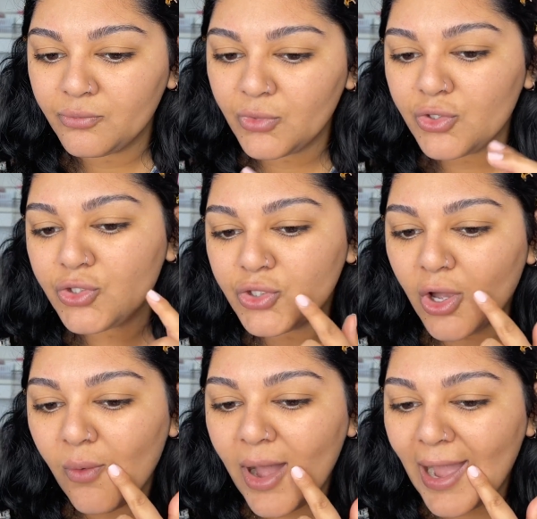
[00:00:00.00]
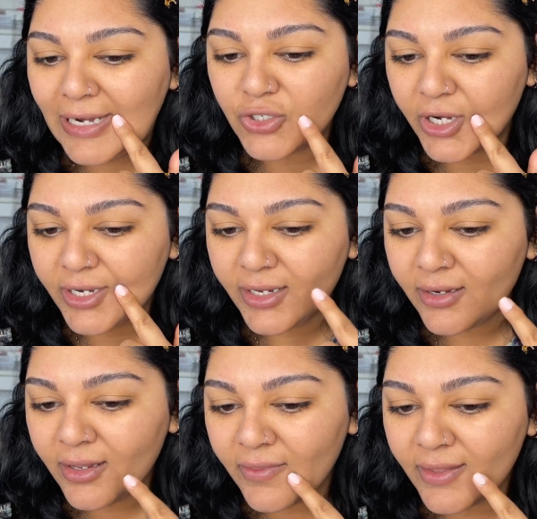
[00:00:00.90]
so
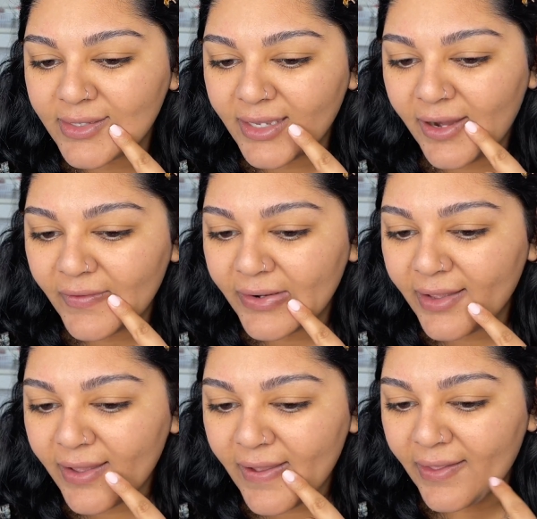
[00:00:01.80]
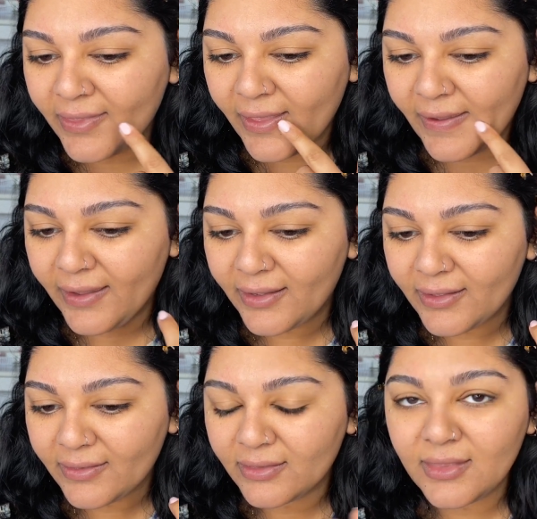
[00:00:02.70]
hydrated in this area, and like
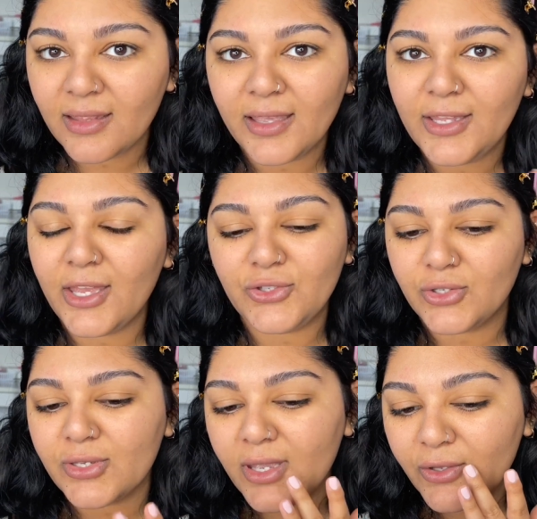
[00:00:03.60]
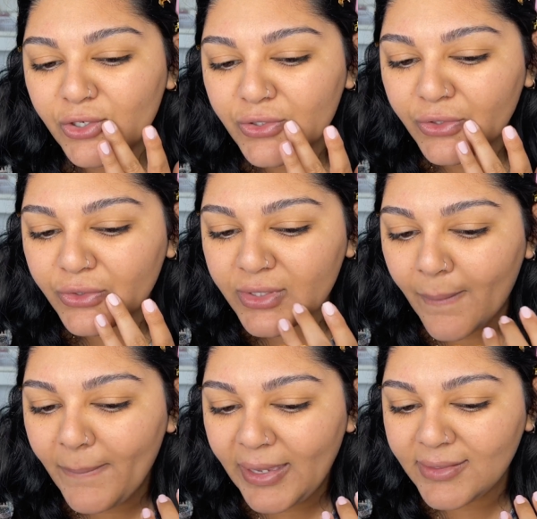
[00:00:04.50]
it just looks
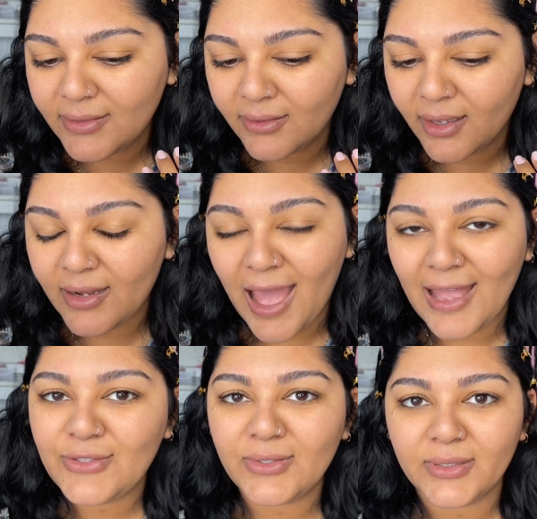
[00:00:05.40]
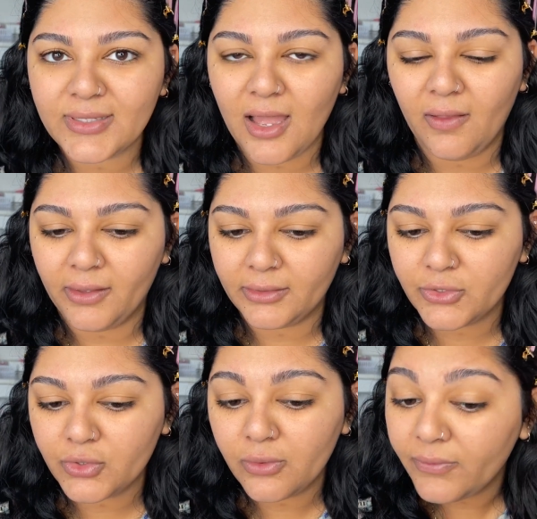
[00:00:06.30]
amazing. And as you can tell, like
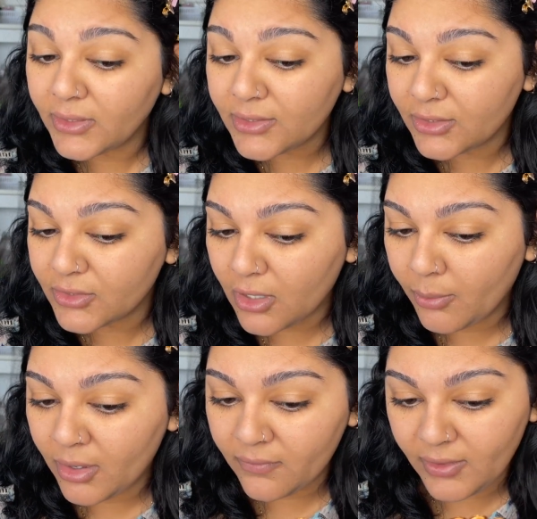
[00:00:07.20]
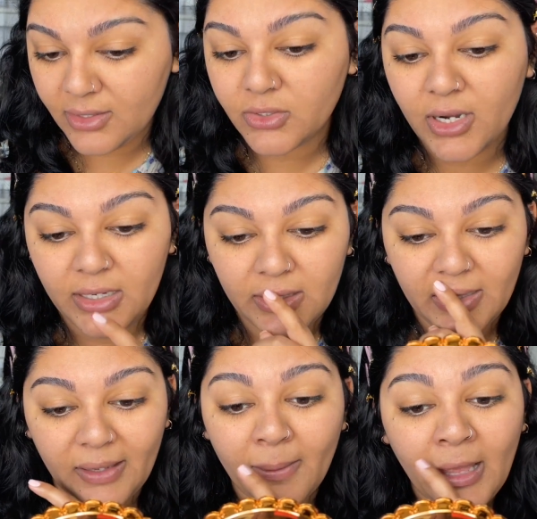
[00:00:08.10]
there's no filters on my face or
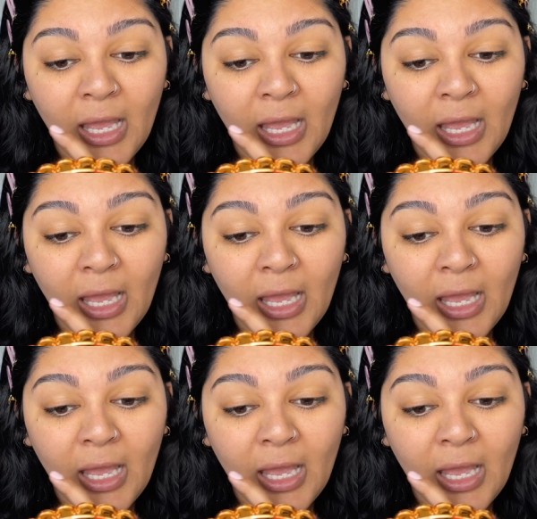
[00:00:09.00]
anything.